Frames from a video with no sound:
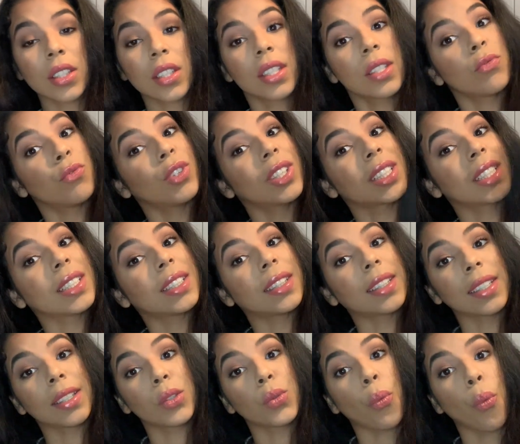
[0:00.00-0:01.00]
a really
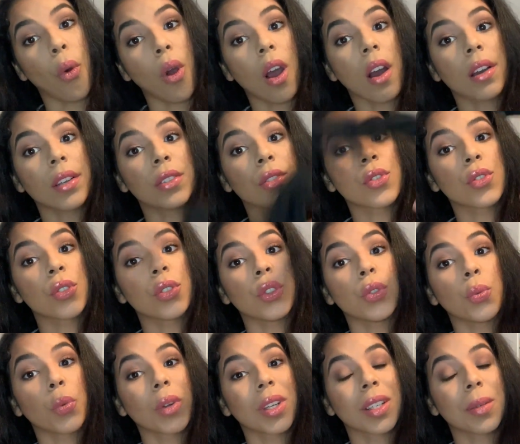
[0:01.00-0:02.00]
thin wand, so
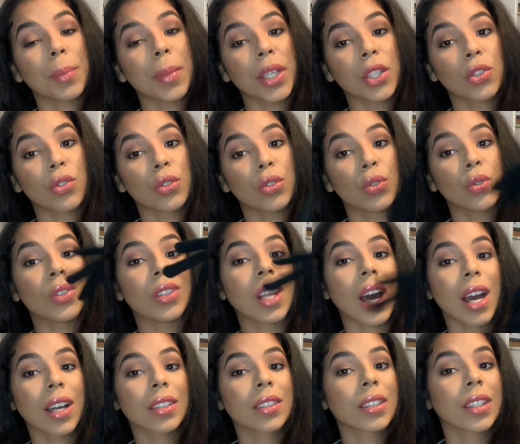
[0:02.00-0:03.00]
you want to make sure you
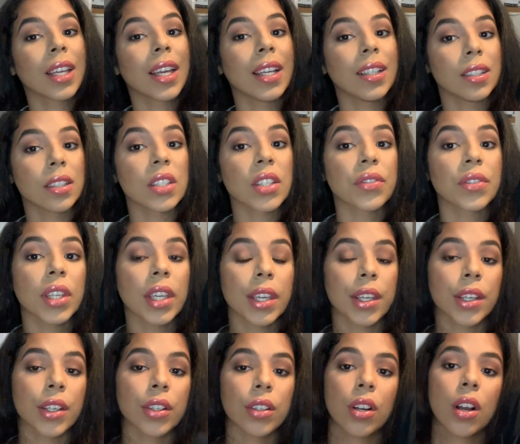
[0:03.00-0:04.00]
lock the ends of your
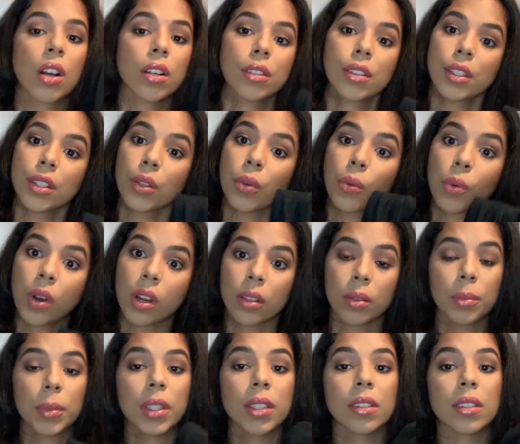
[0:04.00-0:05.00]
hair onto the
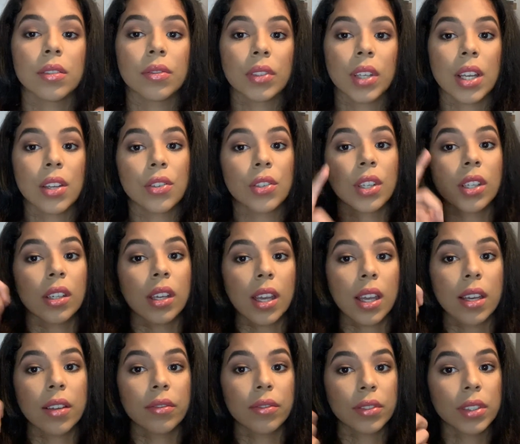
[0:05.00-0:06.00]
wand, because if not, you're going to
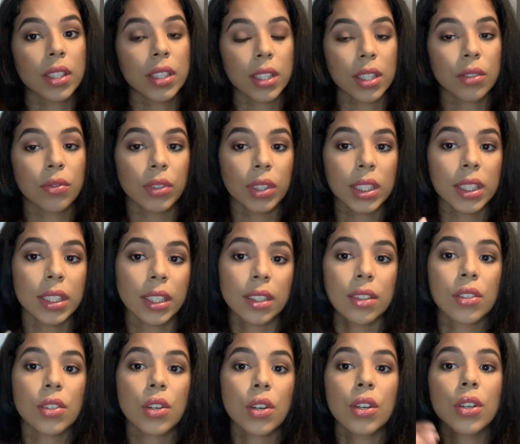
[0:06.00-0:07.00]
have this really
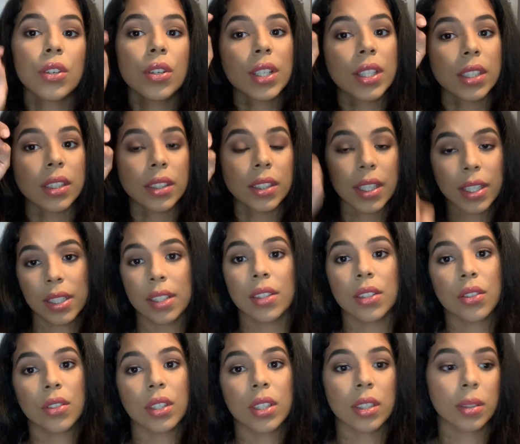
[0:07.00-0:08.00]
nice curl and then the
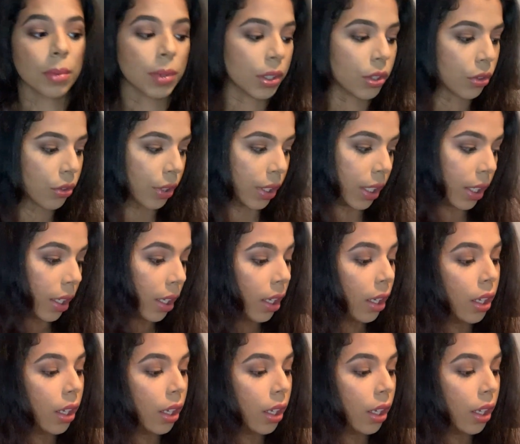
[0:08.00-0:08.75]
ends are going to be straight,